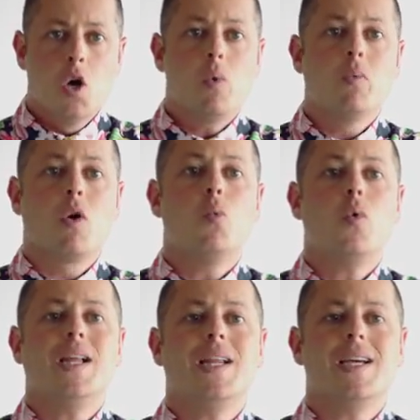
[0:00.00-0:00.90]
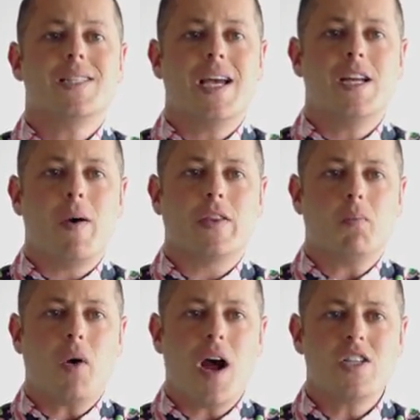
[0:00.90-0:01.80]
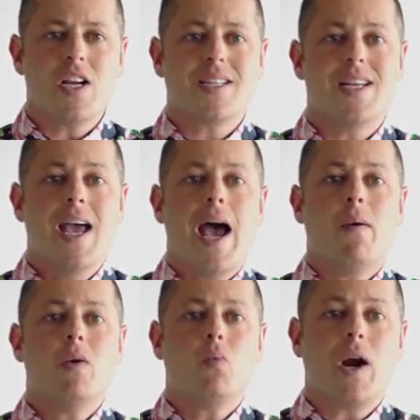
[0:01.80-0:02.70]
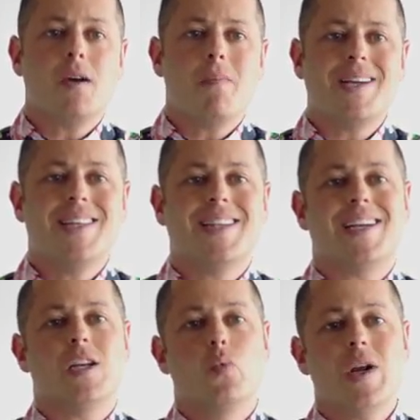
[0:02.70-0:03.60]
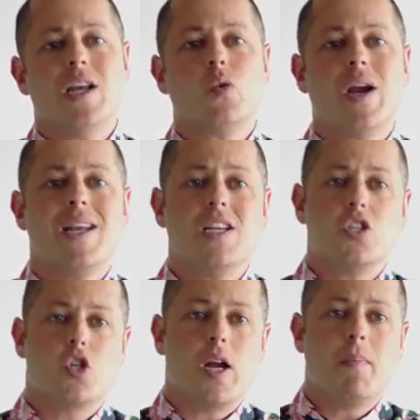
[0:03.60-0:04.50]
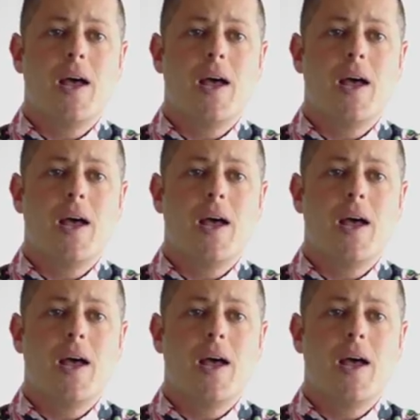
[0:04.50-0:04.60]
We were really excited about the project, and we recommended that he recreate his trip